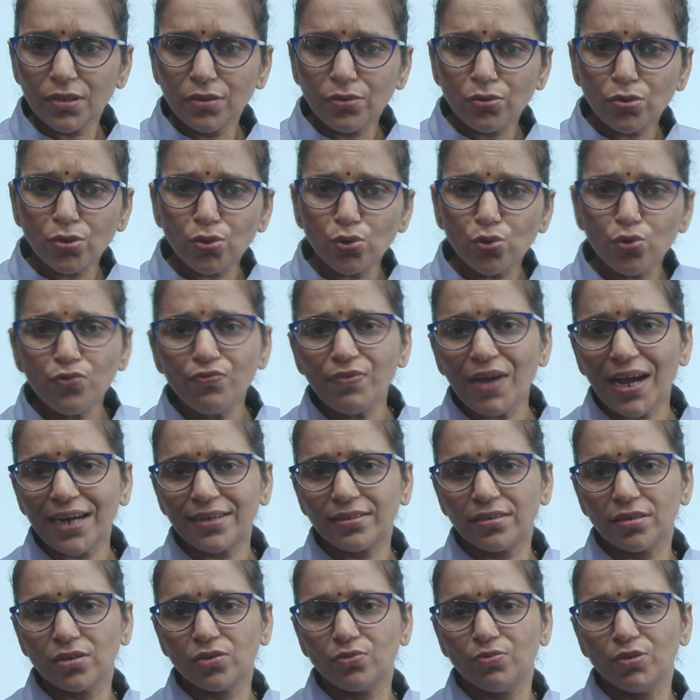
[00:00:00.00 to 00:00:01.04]
So, two
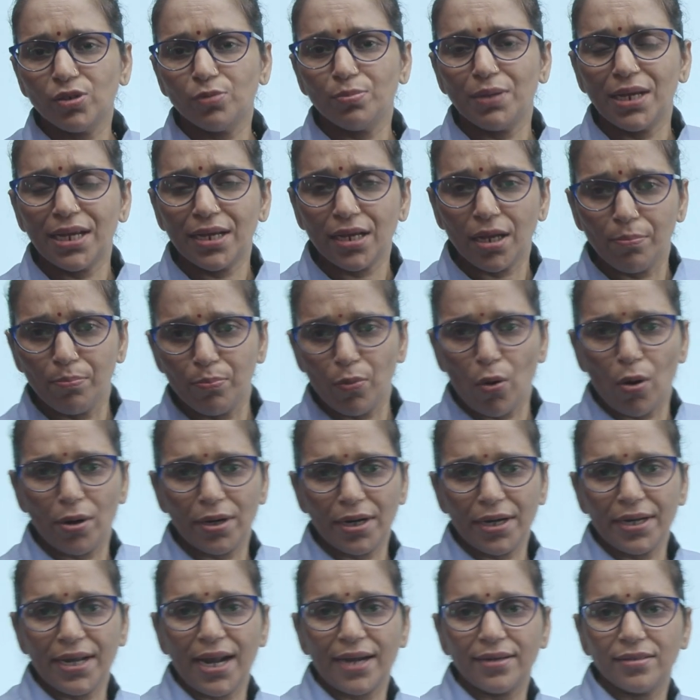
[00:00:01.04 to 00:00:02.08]
factors which make
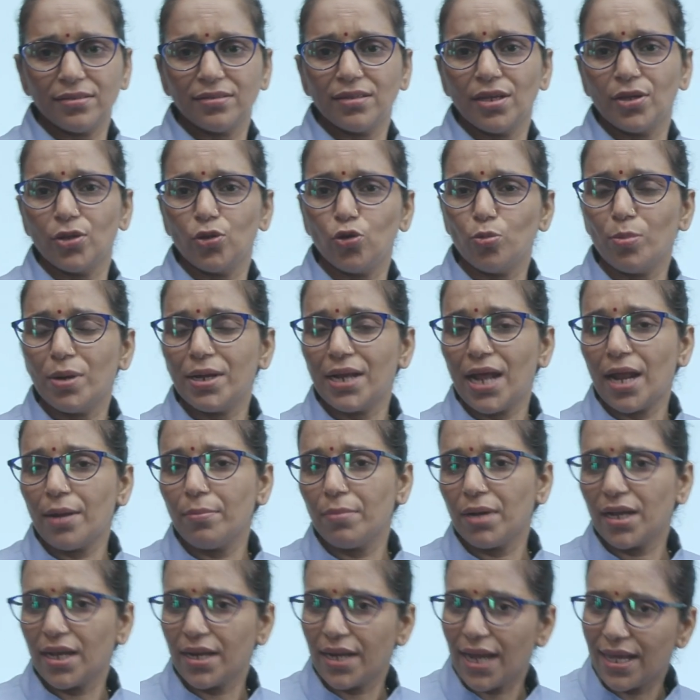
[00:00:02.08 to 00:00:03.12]
important, that is the human
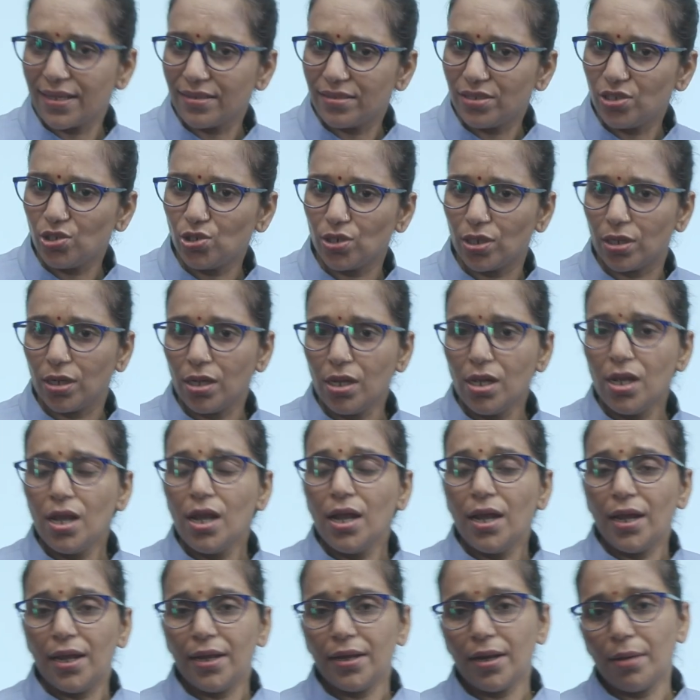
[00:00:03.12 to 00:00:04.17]
and mechanization
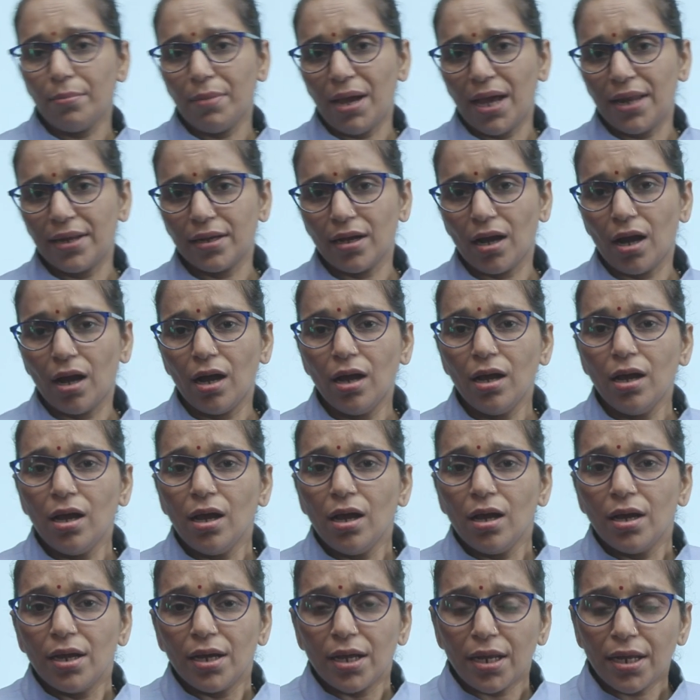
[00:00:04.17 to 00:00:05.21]
in America.
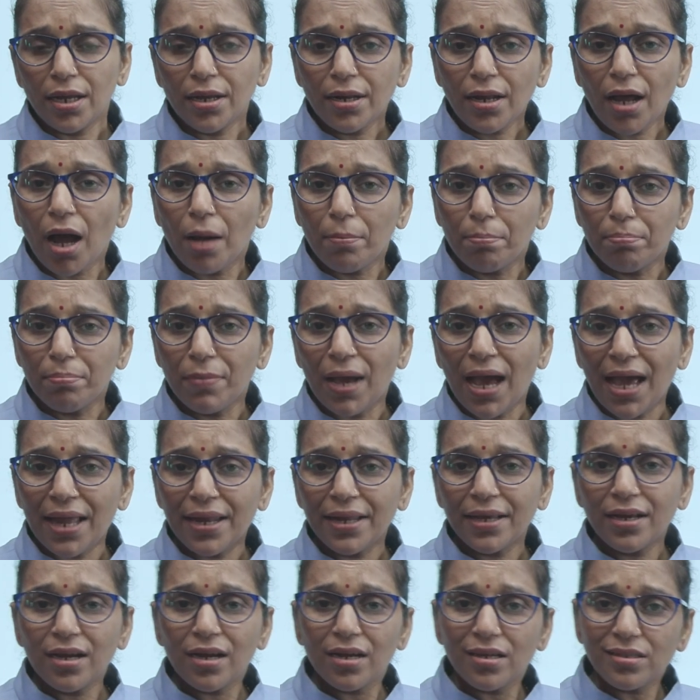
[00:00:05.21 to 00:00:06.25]
In
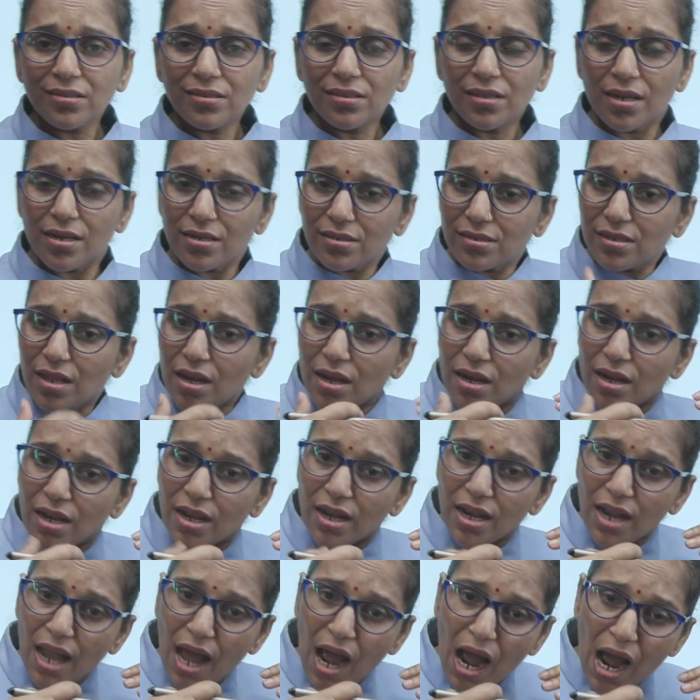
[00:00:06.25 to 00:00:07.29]
America, there is a
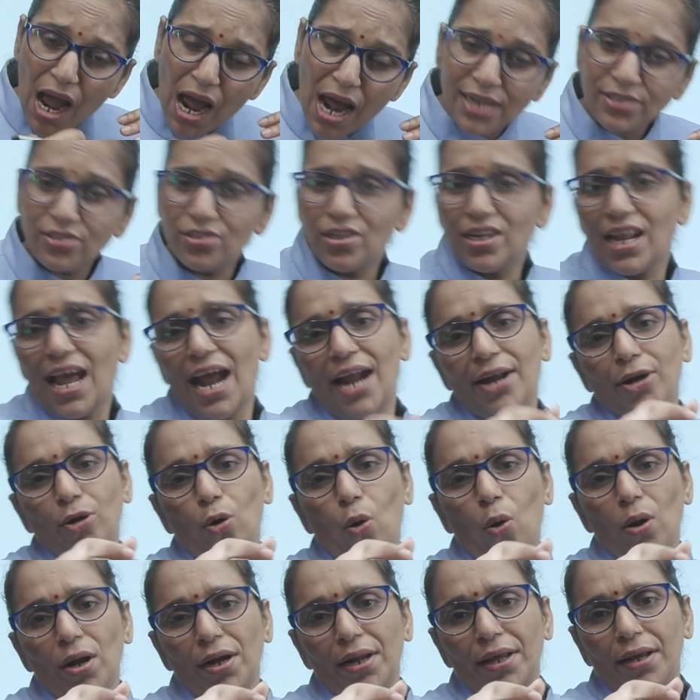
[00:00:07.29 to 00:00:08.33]
large land
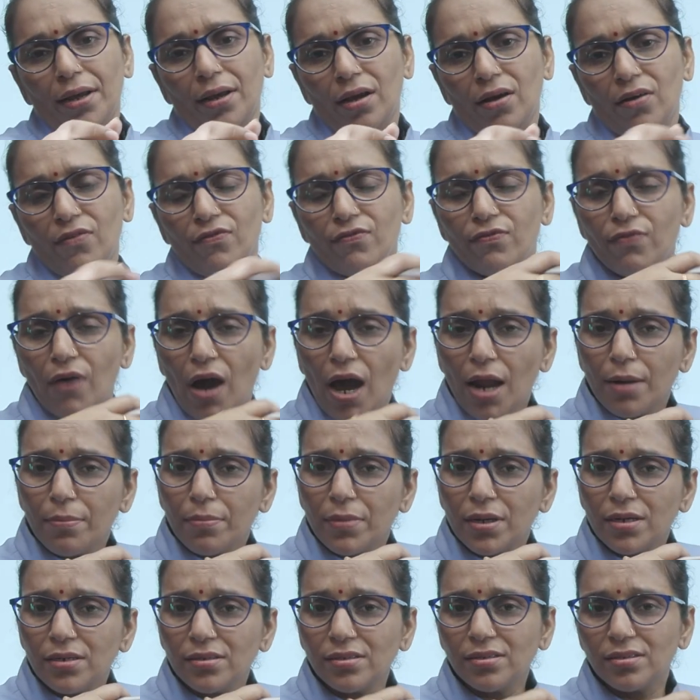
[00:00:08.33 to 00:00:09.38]
holding.
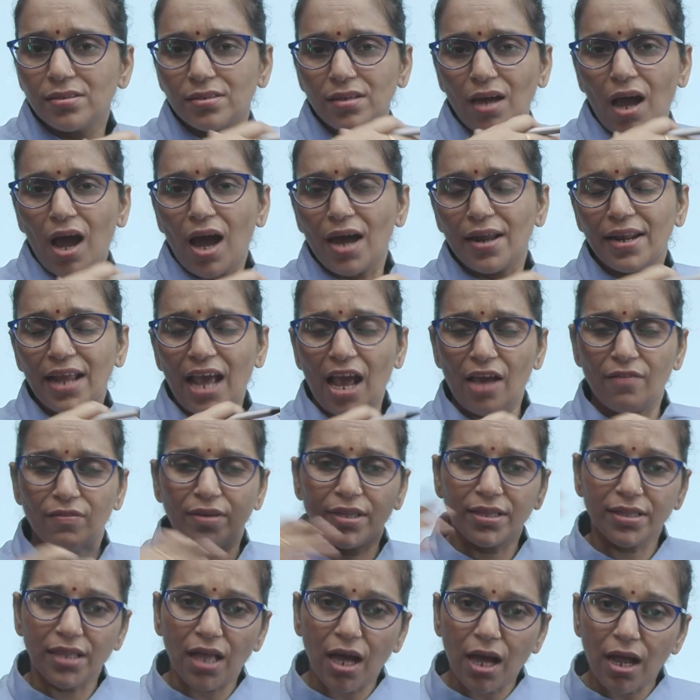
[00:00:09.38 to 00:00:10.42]
Farmers are
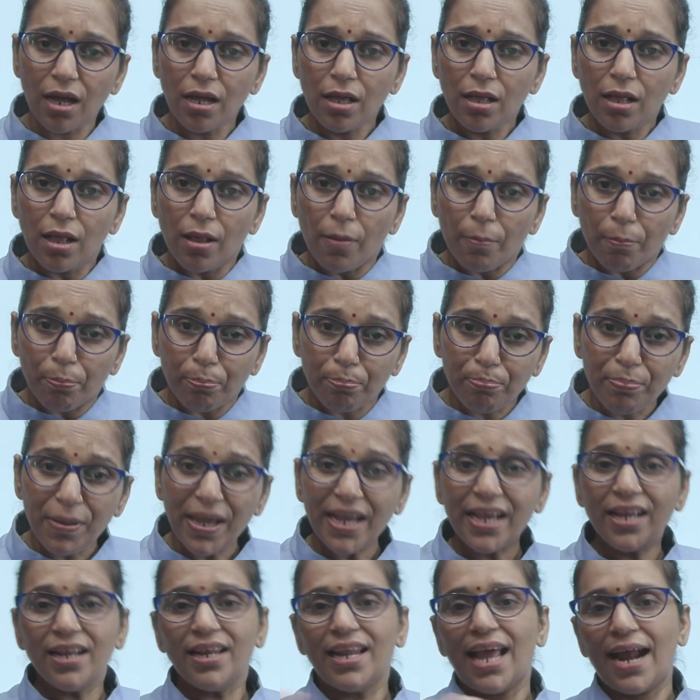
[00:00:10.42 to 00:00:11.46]
having the
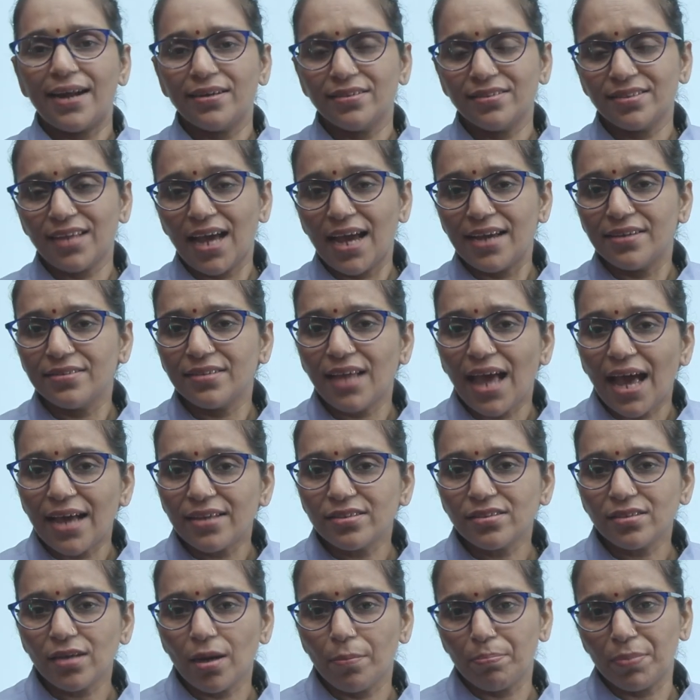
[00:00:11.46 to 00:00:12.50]
big land size
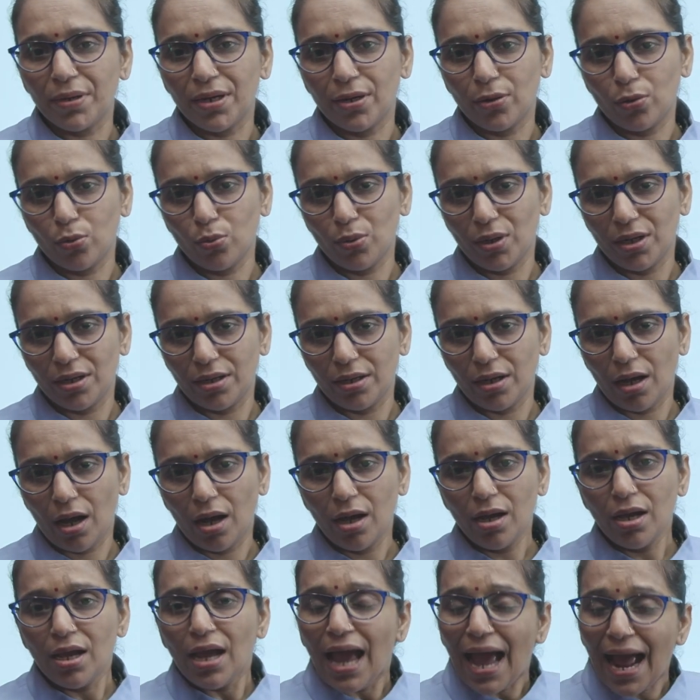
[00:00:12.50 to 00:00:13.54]
as compared to India,
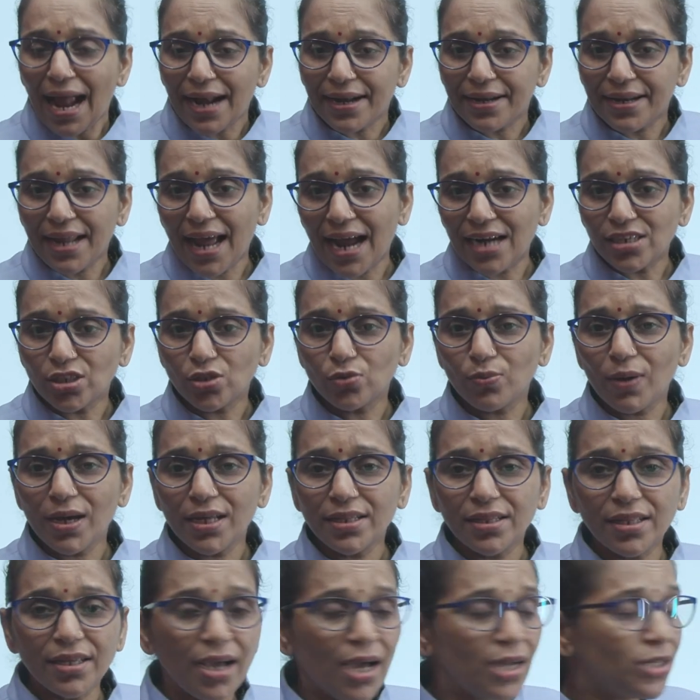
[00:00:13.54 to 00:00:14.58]
and that's why
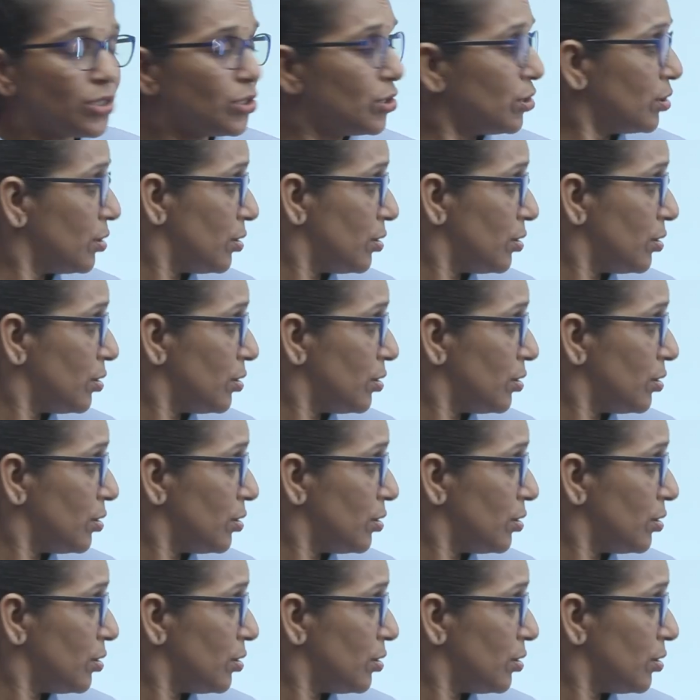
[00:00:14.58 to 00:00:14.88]
they are